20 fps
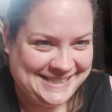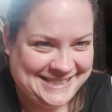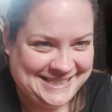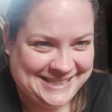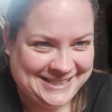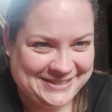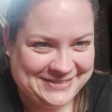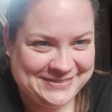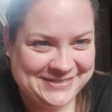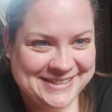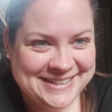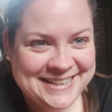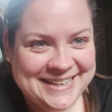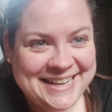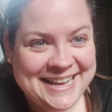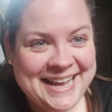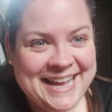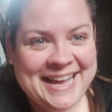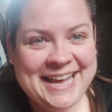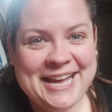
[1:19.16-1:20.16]
So
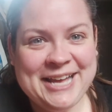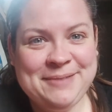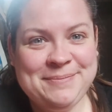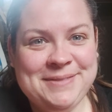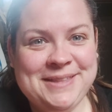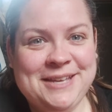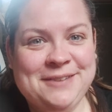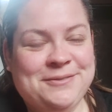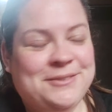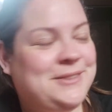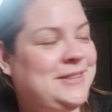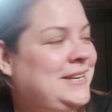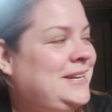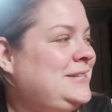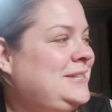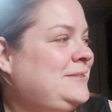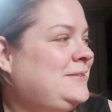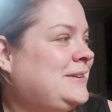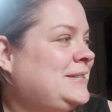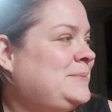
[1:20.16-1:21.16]
I am thankful that I
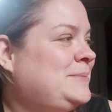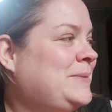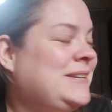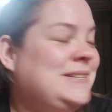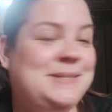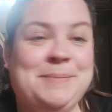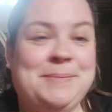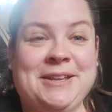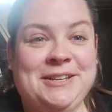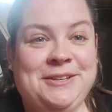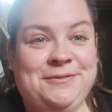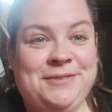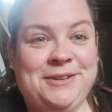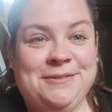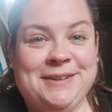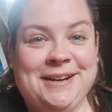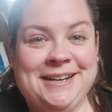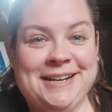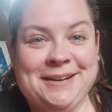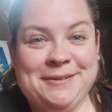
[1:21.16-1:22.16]
do not smell smelly
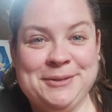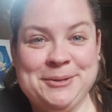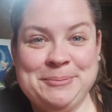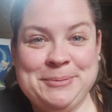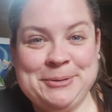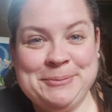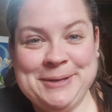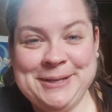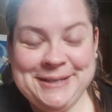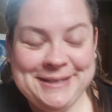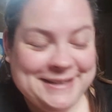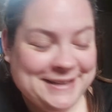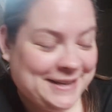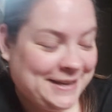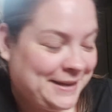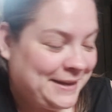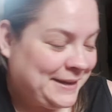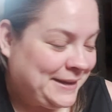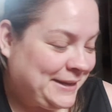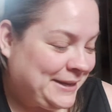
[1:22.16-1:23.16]
feet right now at the moment.
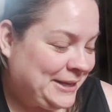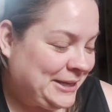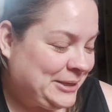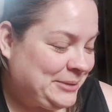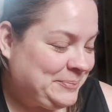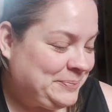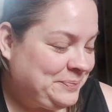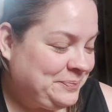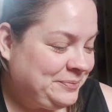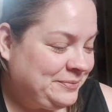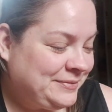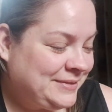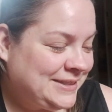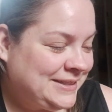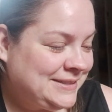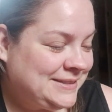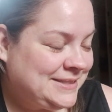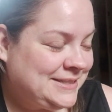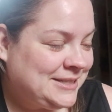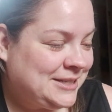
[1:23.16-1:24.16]
Um,
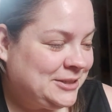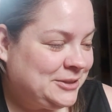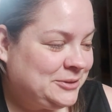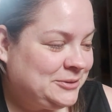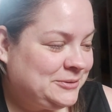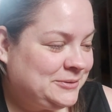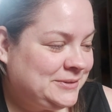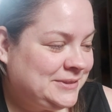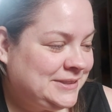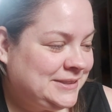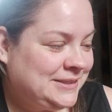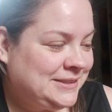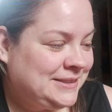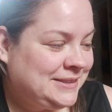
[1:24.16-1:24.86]
so.